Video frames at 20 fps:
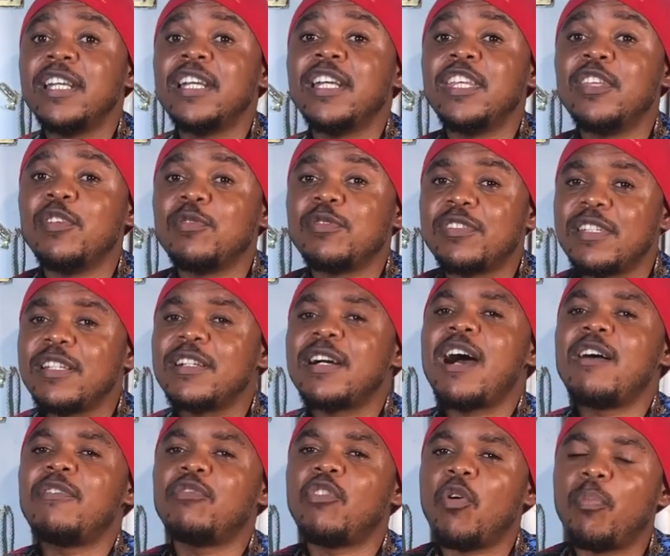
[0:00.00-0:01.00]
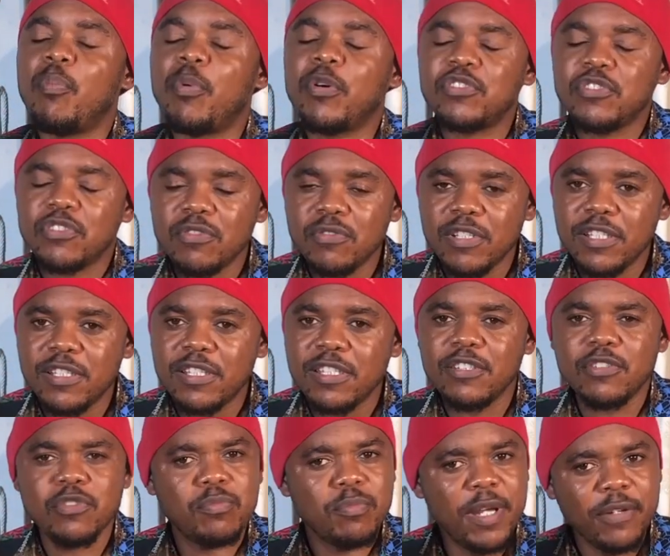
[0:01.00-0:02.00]
you still have opportunity
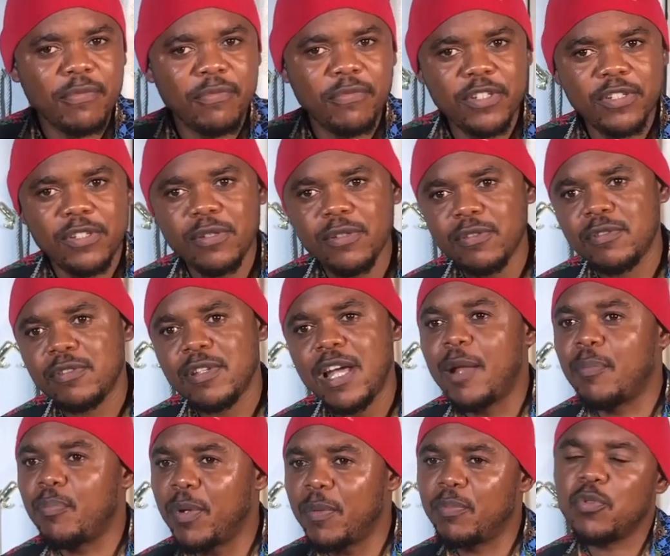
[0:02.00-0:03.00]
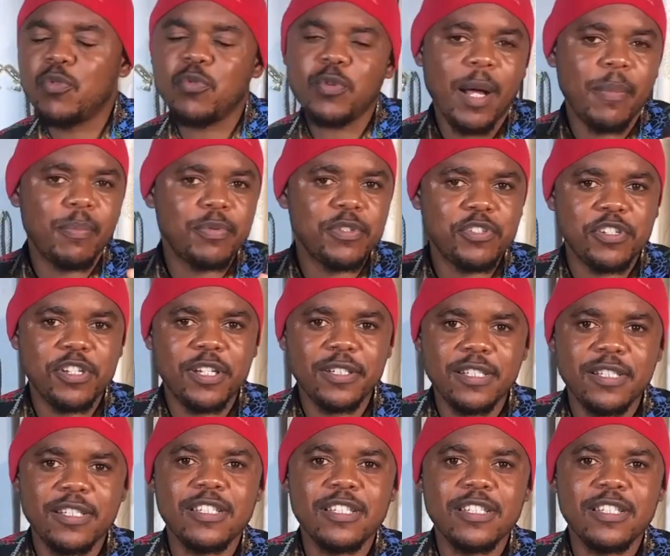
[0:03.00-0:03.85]
to make videos and people will appreciate it.